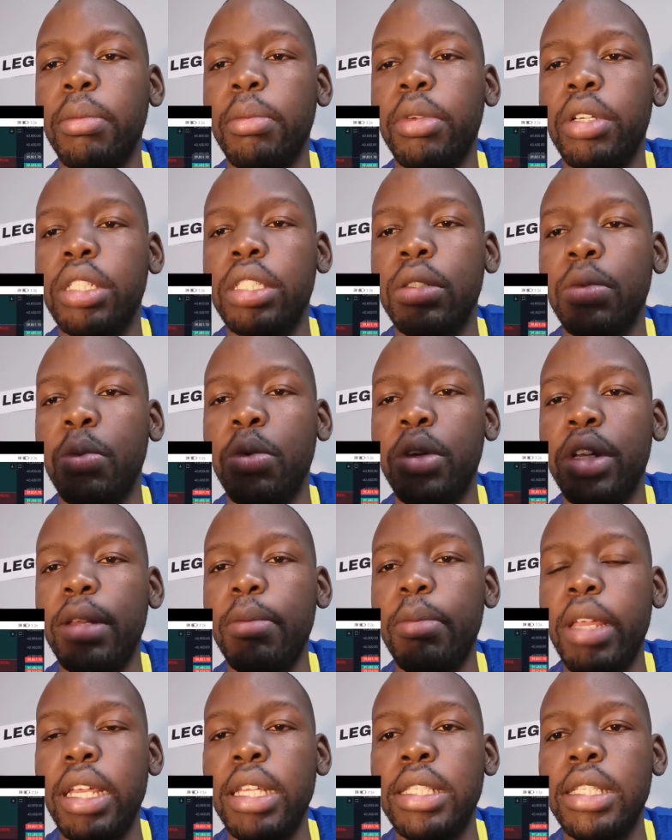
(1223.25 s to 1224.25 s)
Because it
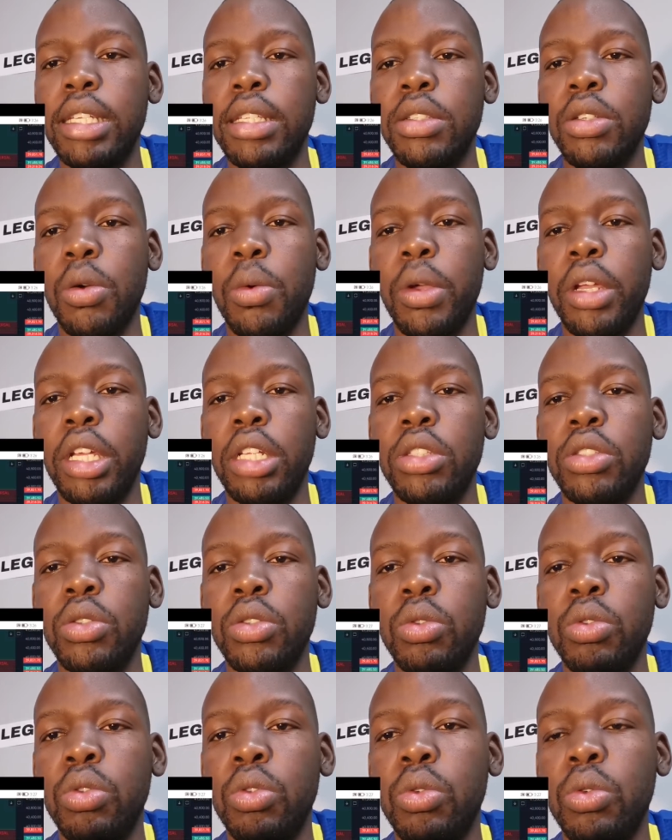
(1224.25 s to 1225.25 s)
wouldn't make sense going
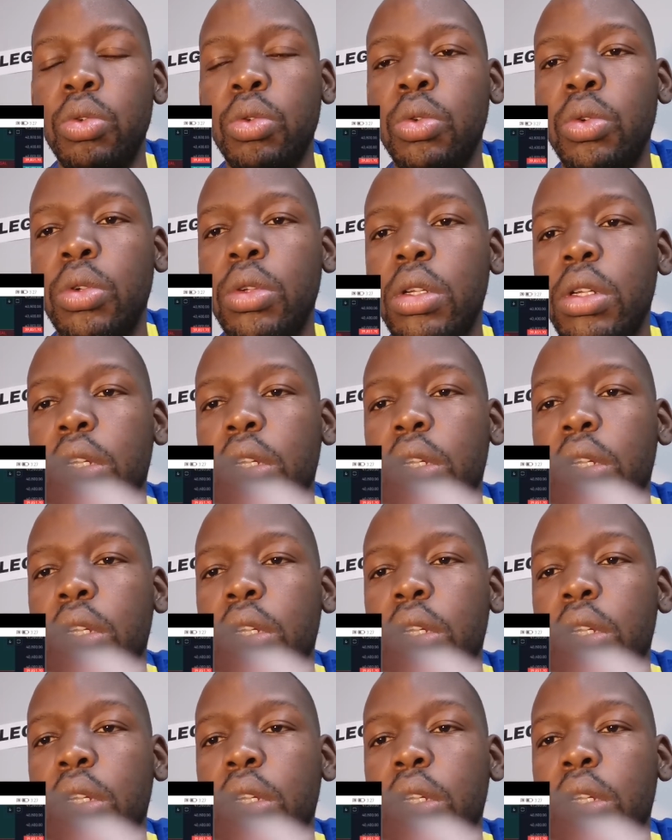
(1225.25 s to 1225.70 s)
into two